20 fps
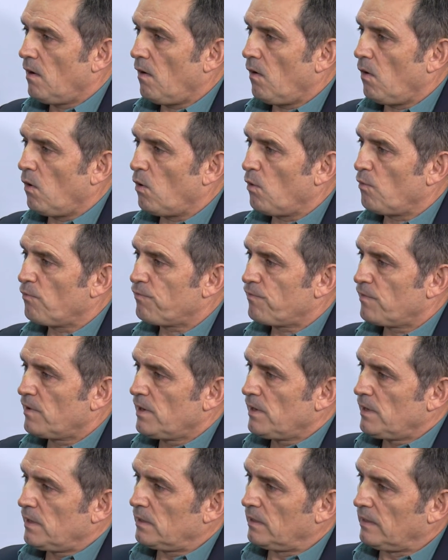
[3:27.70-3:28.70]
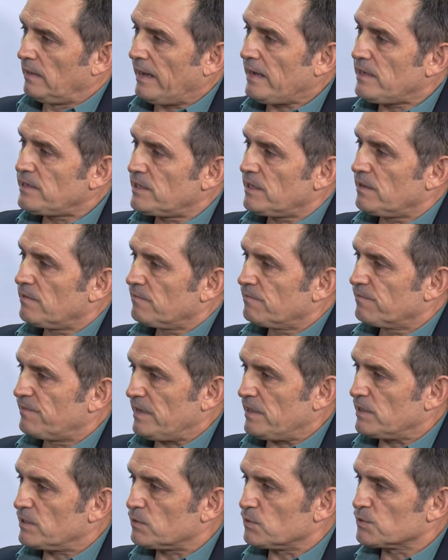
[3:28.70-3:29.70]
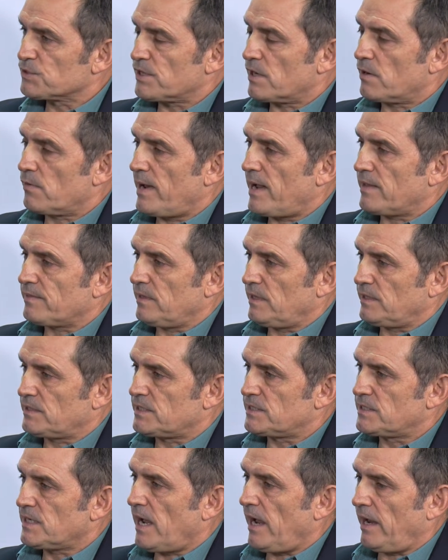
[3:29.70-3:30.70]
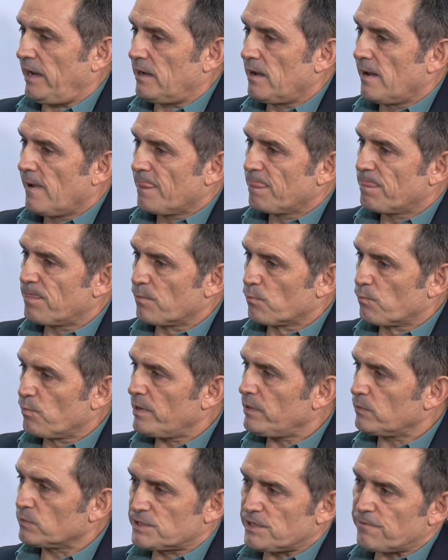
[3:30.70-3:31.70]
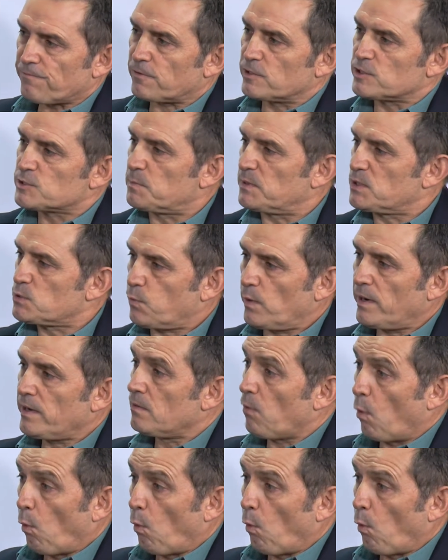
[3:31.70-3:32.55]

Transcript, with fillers: of lending vehicles that are out there today, the real difference between